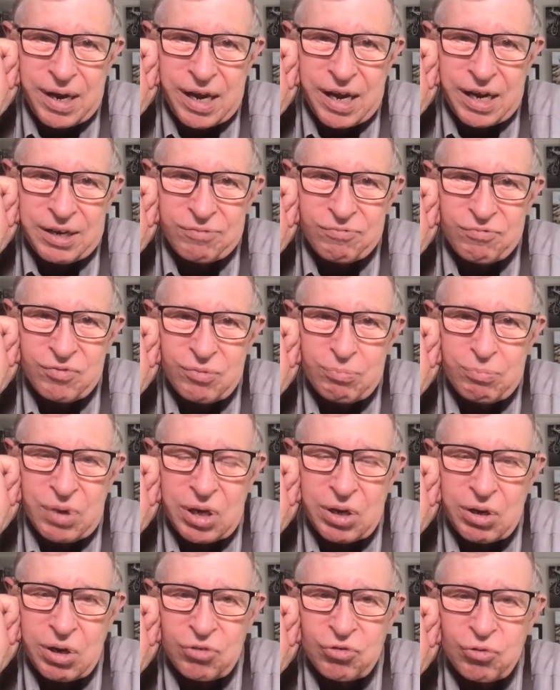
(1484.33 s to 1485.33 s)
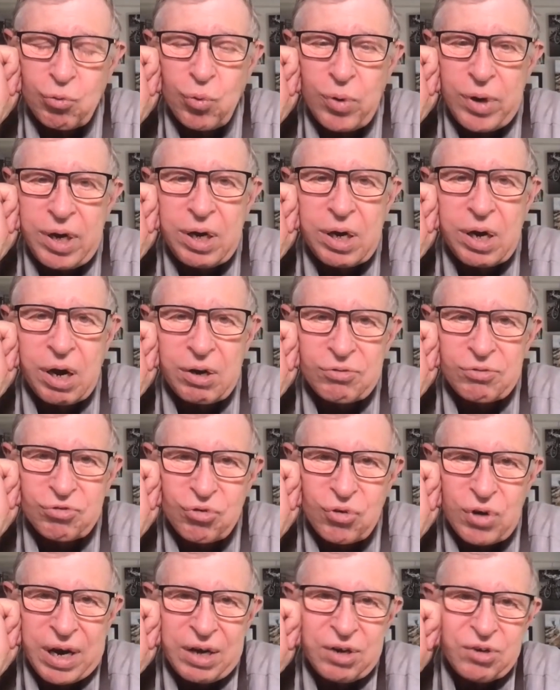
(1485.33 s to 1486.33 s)
And because we are
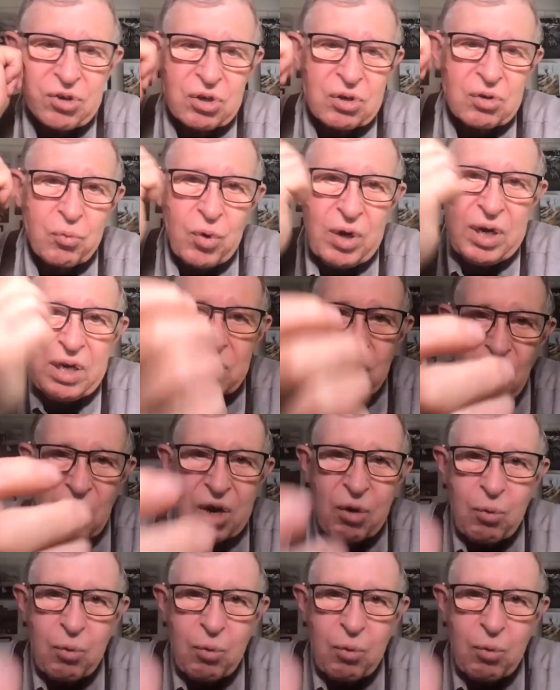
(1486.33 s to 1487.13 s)
trained, we look